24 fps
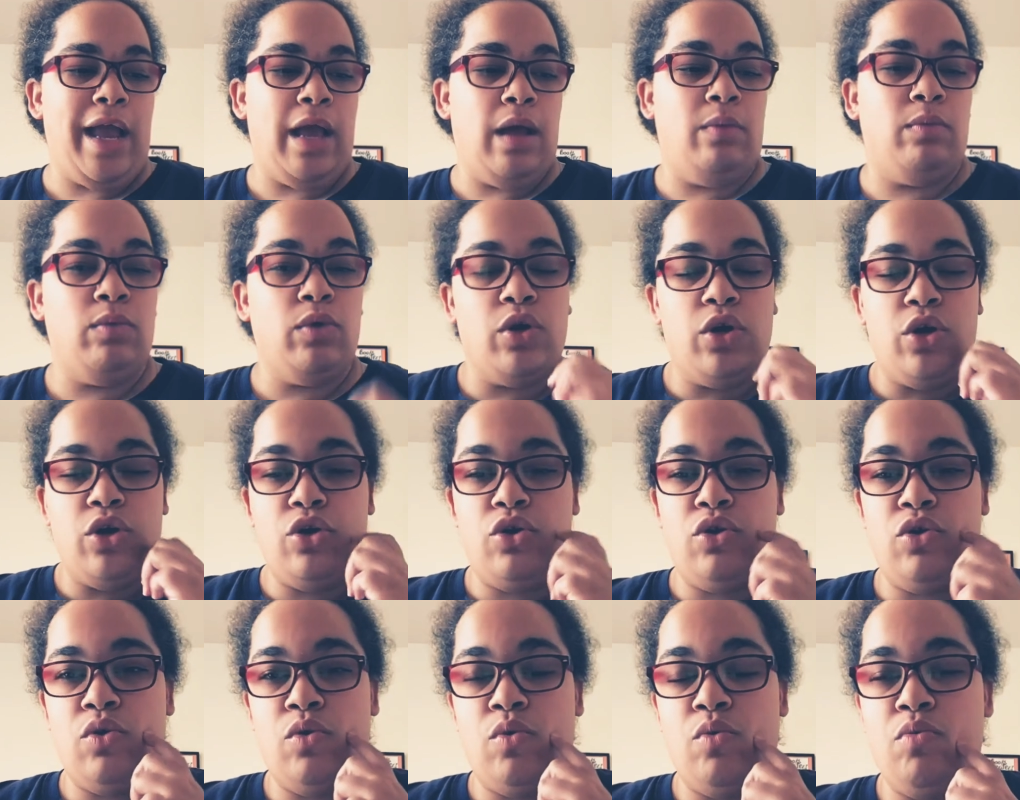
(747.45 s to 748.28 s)
I am
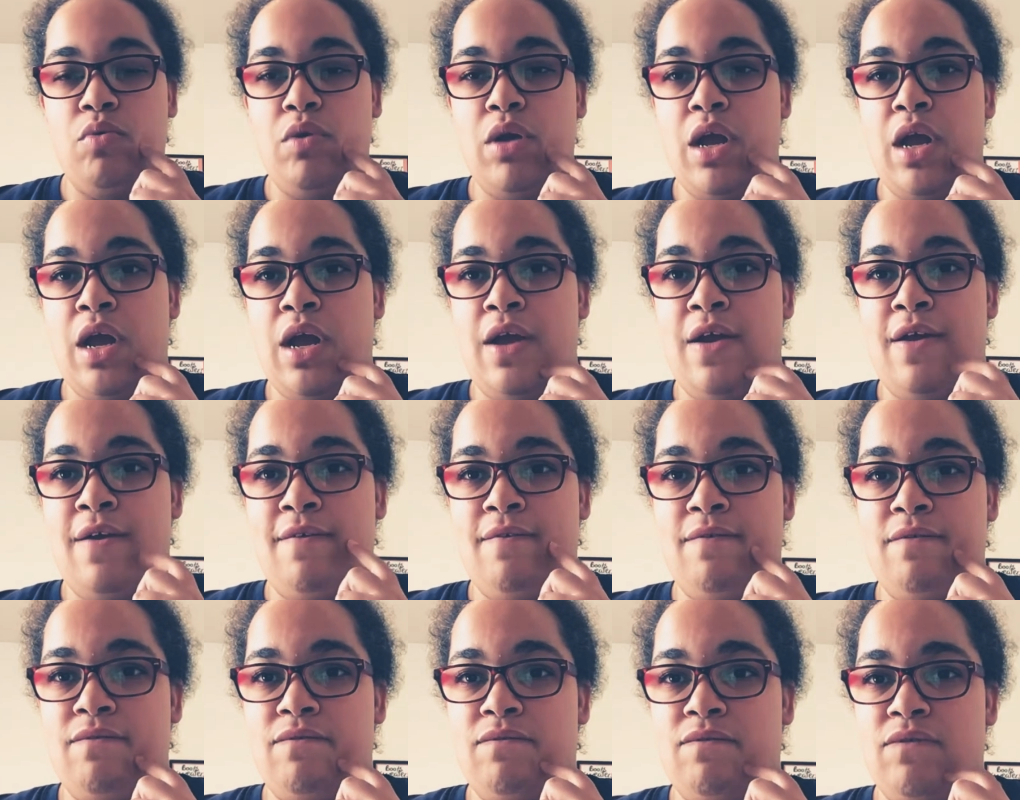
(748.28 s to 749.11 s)
going to do
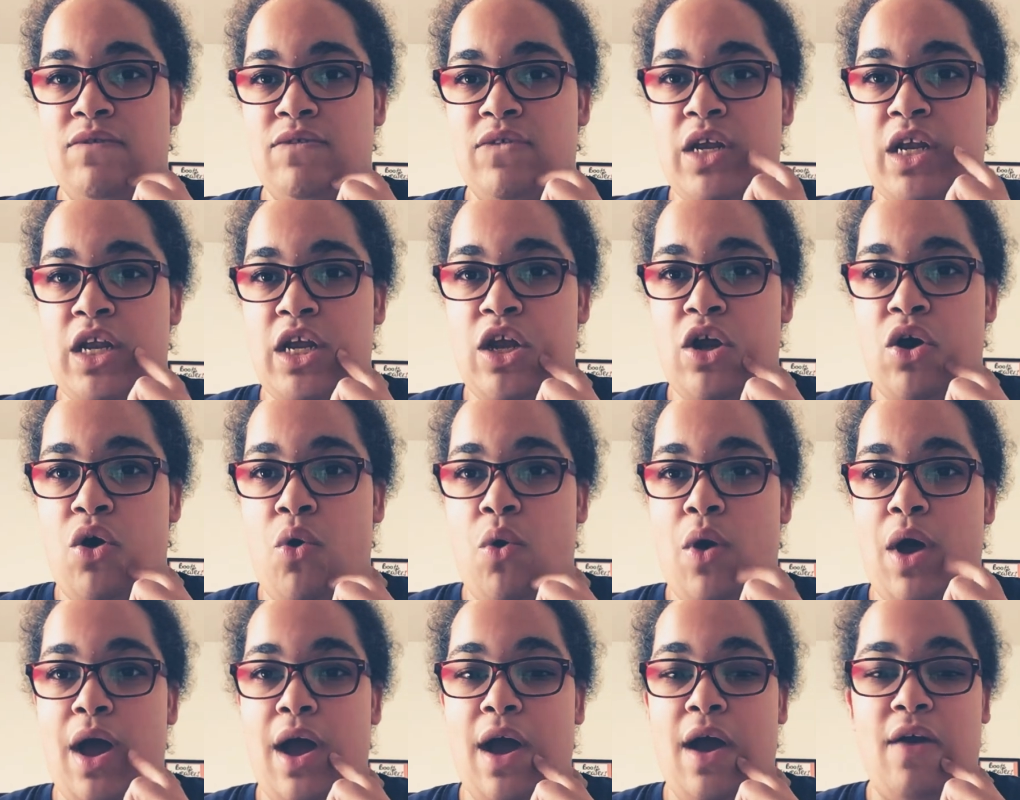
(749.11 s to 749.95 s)
a
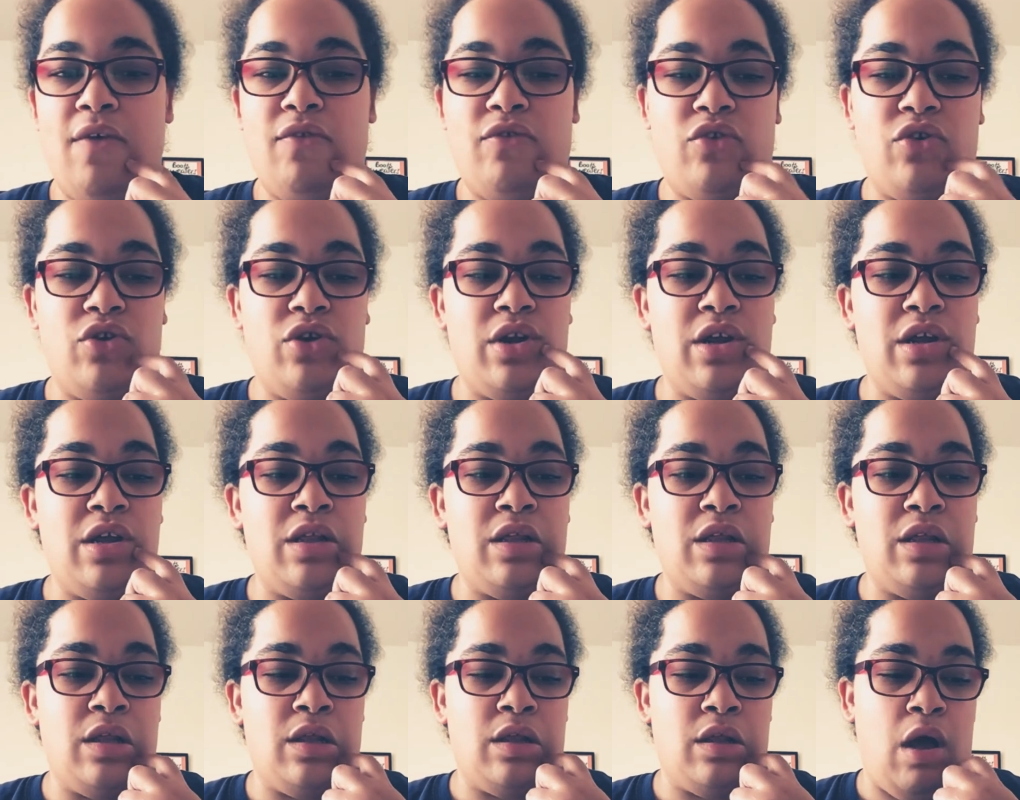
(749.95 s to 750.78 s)
video after
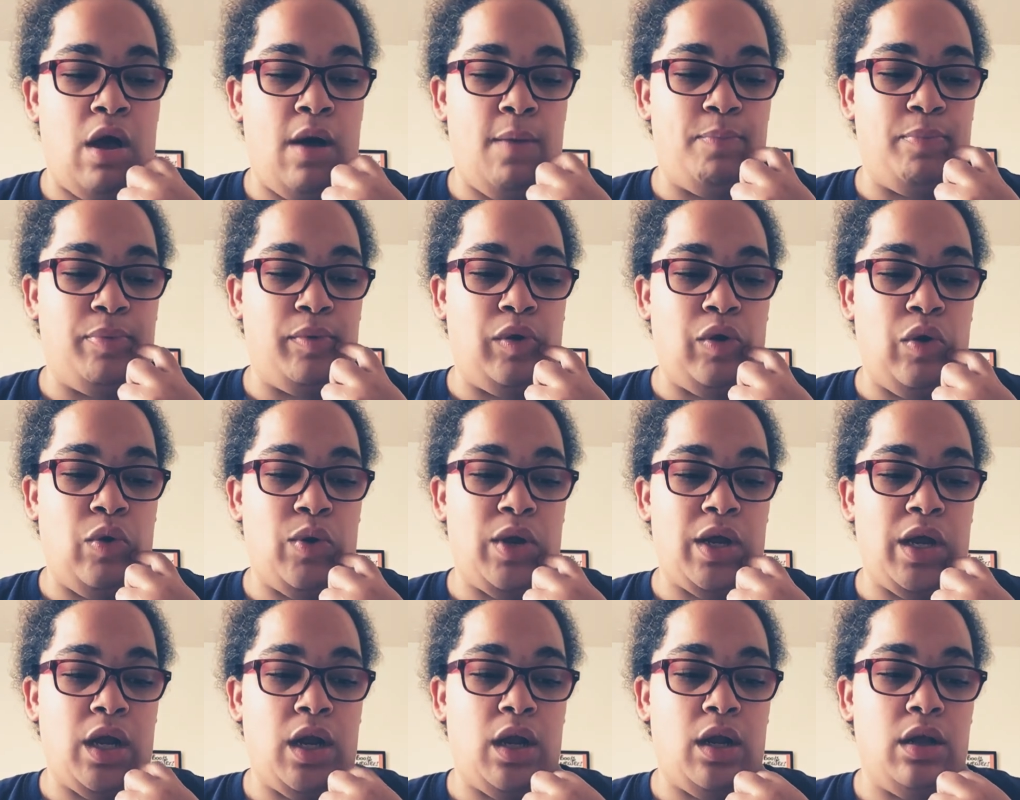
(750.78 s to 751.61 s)
this is
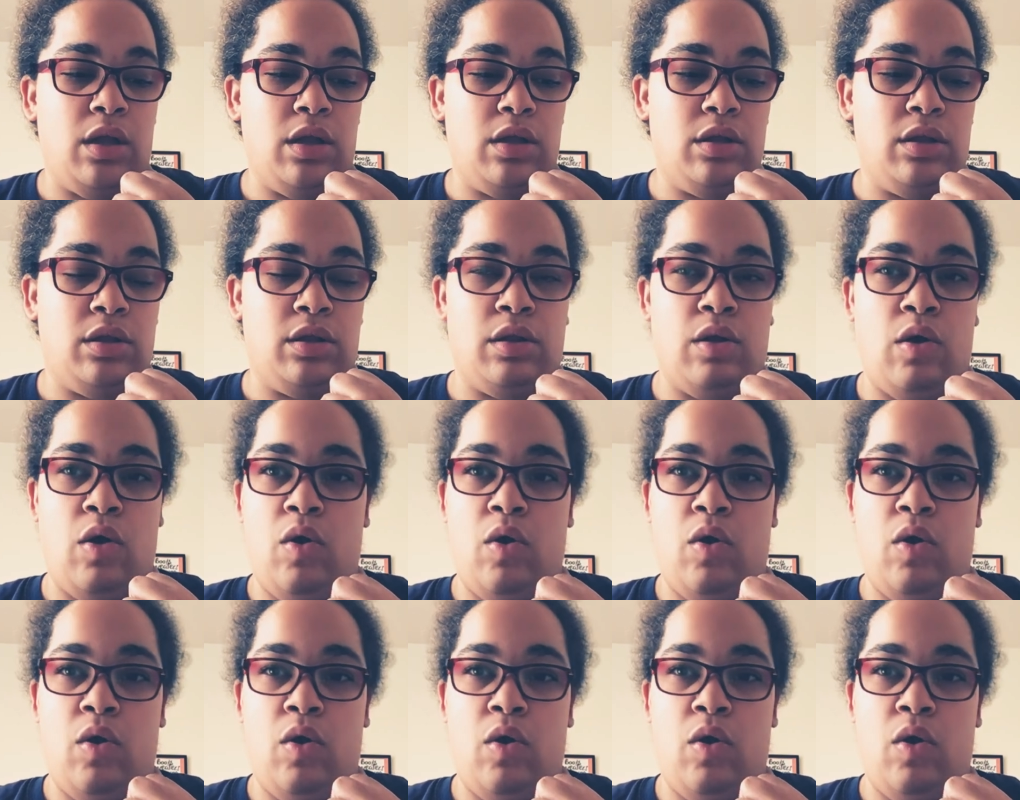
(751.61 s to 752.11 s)
uploaded.